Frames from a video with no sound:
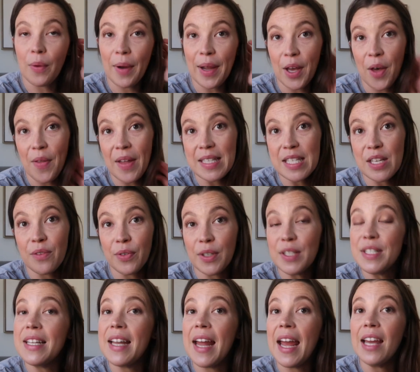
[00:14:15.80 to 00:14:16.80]
All right, y'all, that's it for
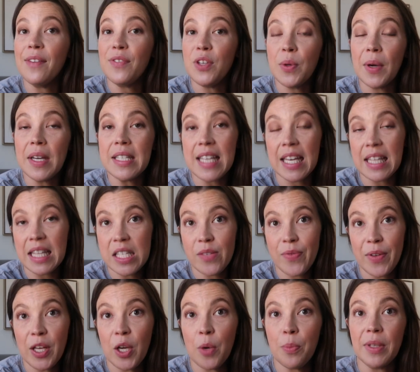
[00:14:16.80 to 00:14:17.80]
today. If you guys like this
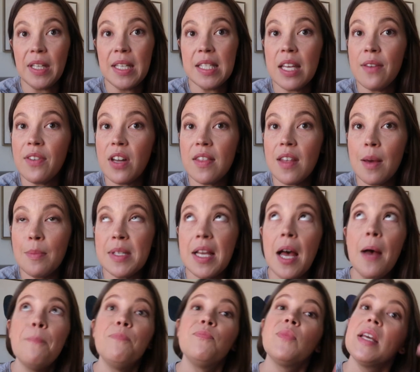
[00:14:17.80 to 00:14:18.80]
video, please give it a thumbs
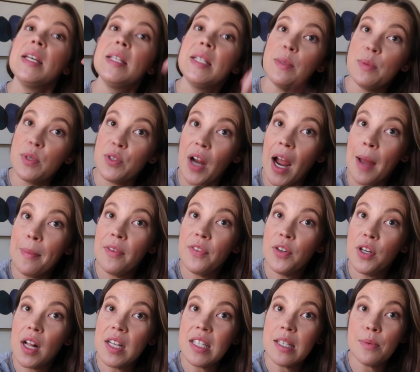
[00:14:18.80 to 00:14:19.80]
up. Subscribe if
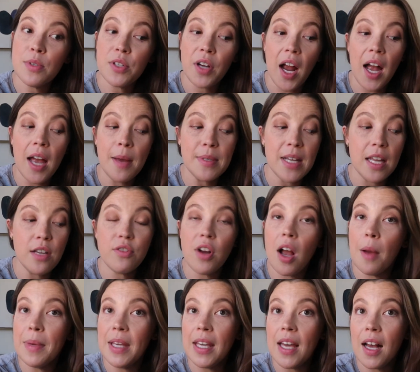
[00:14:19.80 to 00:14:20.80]
you're not subscribed and
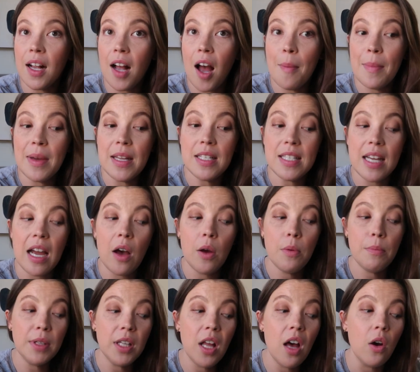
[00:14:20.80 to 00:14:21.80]
drop me a comment
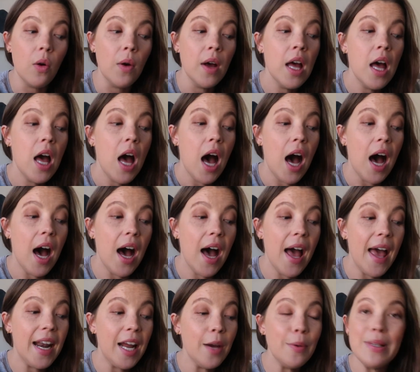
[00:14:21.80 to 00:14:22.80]
down below.
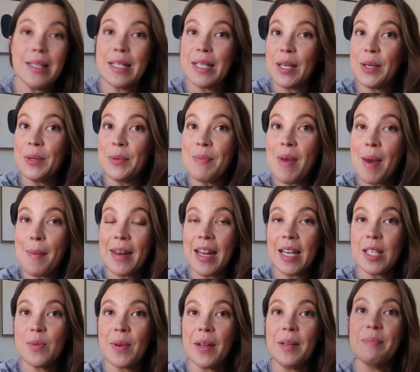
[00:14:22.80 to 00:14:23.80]
And I will see you in my
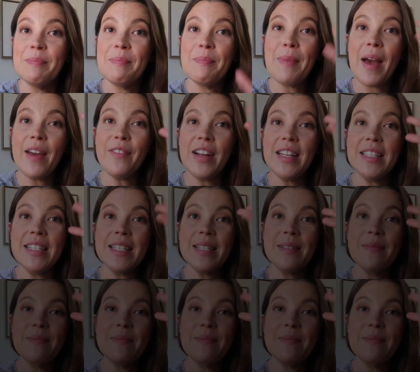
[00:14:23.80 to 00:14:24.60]
next one. Bye, friends.